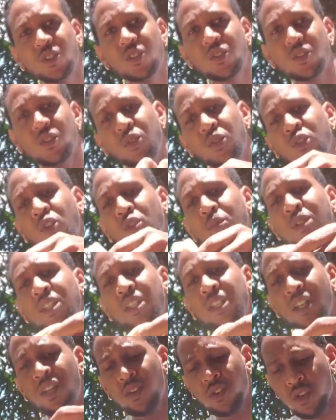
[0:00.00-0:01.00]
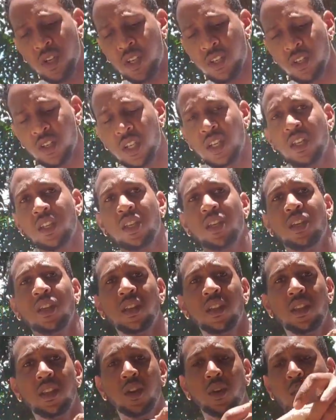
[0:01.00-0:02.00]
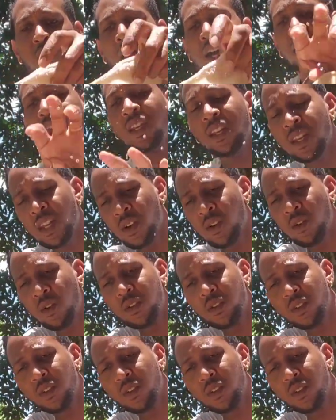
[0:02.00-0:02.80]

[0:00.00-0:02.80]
So normally now trying to get the rag in now.